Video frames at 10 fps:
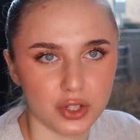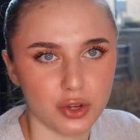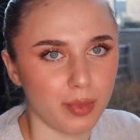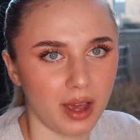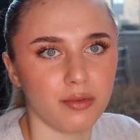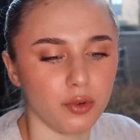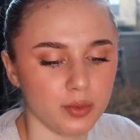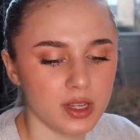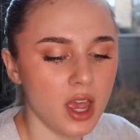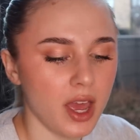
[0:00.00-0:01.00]
the two
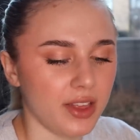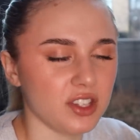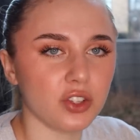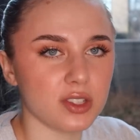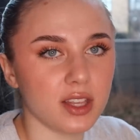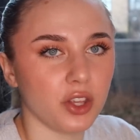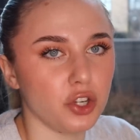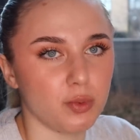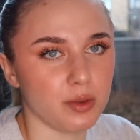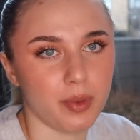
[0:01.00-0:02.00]
platforms. And that's not to say that
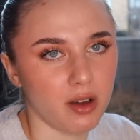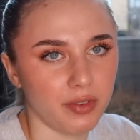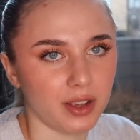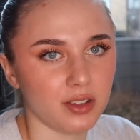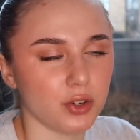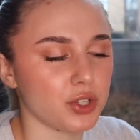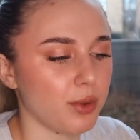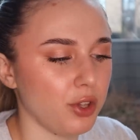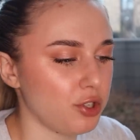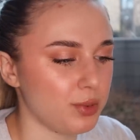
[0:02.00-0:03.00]
YouTubers are perfect. There are so
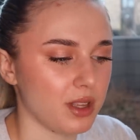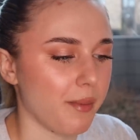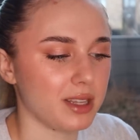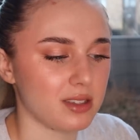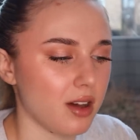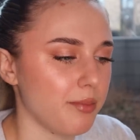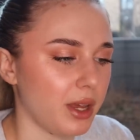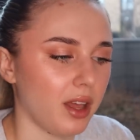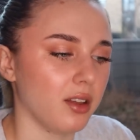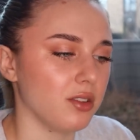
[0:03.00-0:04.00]
many YouTubers that mess up
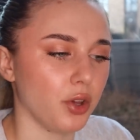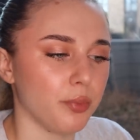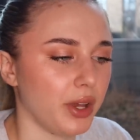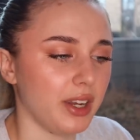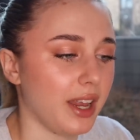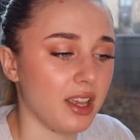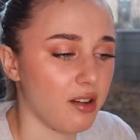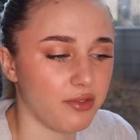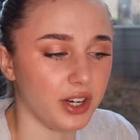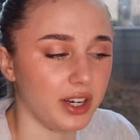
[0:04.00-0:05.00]
and don't put in any
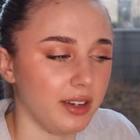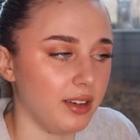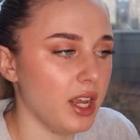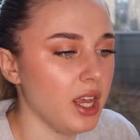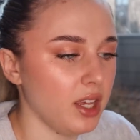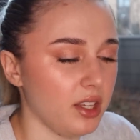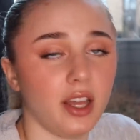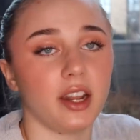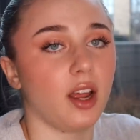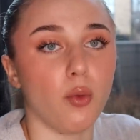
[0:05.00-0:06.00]
effort and
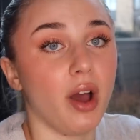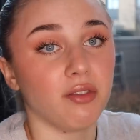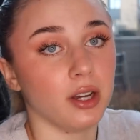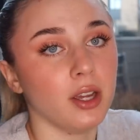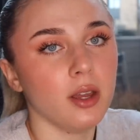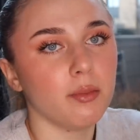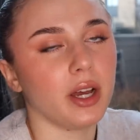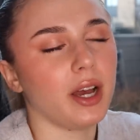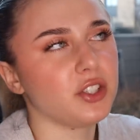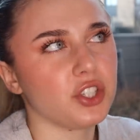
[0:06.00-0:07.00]
yada yada, whatever.
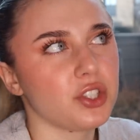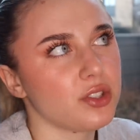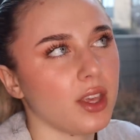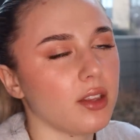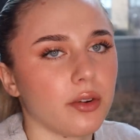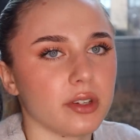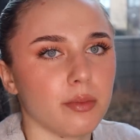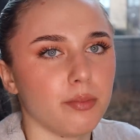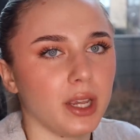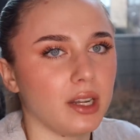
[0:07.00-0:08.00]
But I just think there is
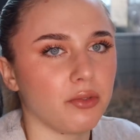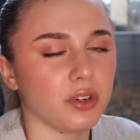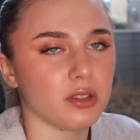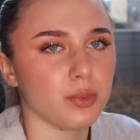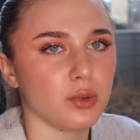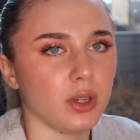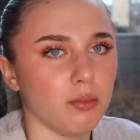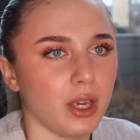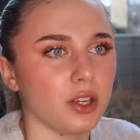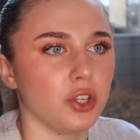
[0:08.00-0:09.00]
a big difference
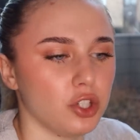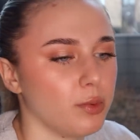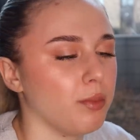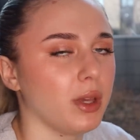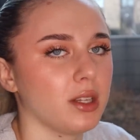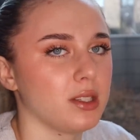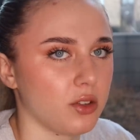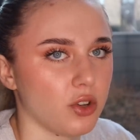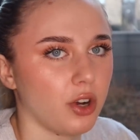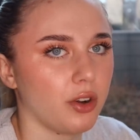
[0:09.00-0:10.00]
between being a YouTuber and being a
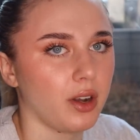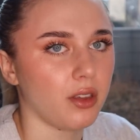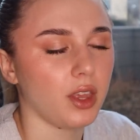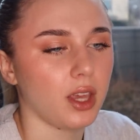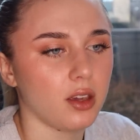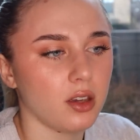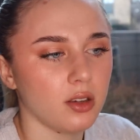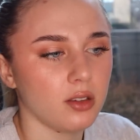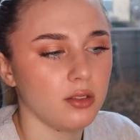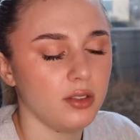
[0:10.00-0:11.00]
TikToker. And I think,
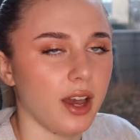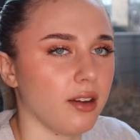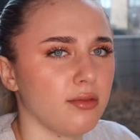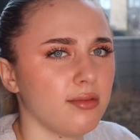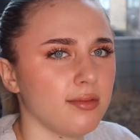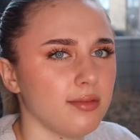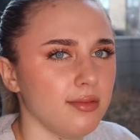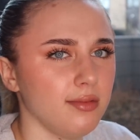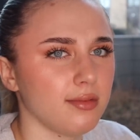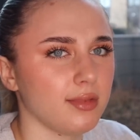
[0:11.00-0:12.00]
yeah,
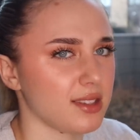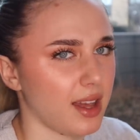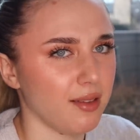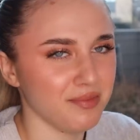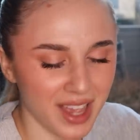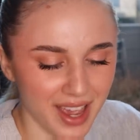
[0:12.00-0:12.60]
that's that.